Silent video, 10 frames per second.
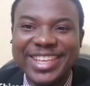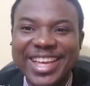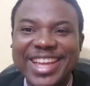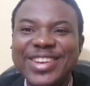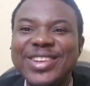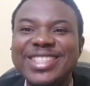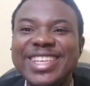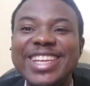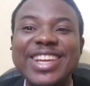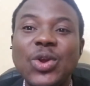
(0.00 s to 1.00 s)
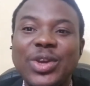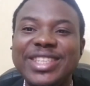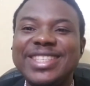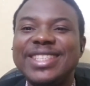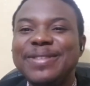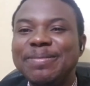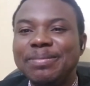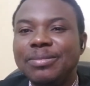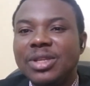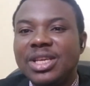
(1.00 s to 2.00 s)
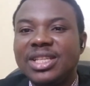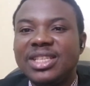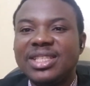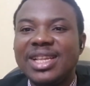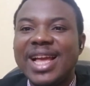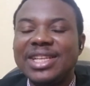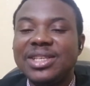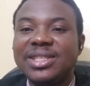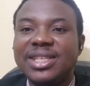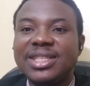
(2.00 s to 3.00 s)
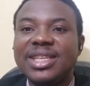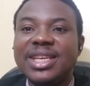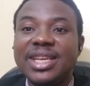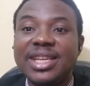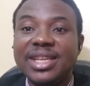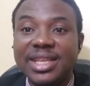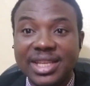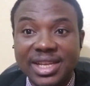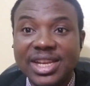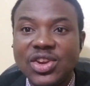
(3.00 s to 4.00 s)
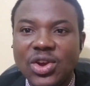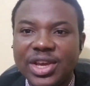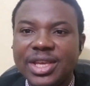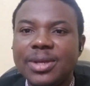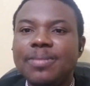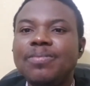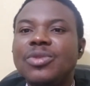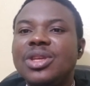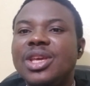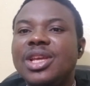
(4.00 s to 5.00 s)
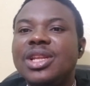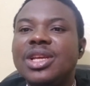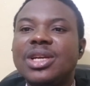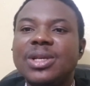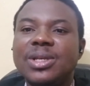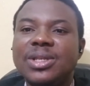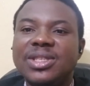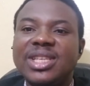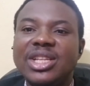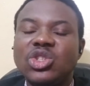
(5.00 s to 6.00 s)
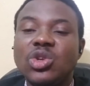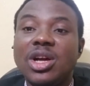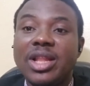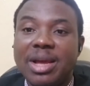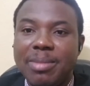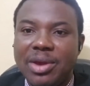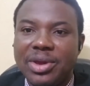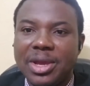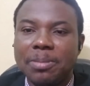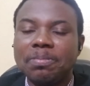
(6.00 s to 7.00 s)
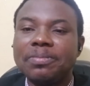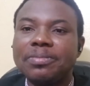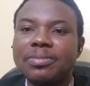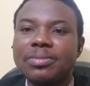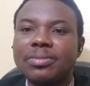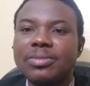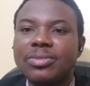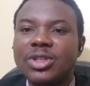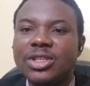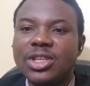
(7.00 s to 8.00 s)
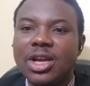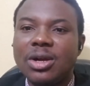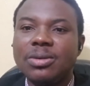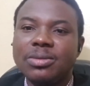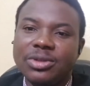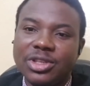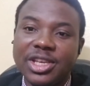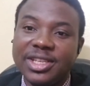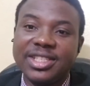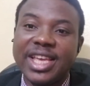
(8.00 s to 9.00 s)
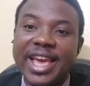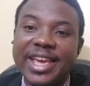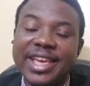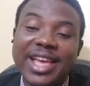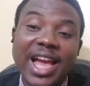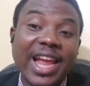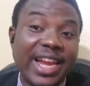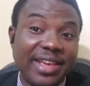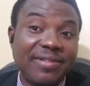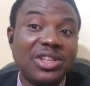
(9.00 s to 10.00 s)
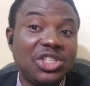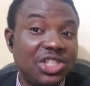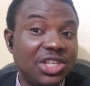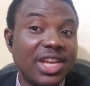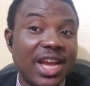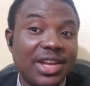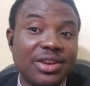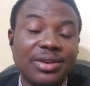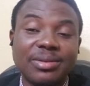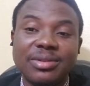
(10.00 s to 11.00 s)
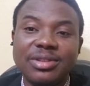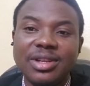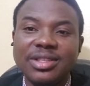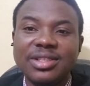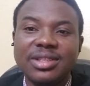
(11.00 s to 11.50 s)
and not Illinois. It is the largest city in Illinois in Central America. So you can say, I live in Chicago, not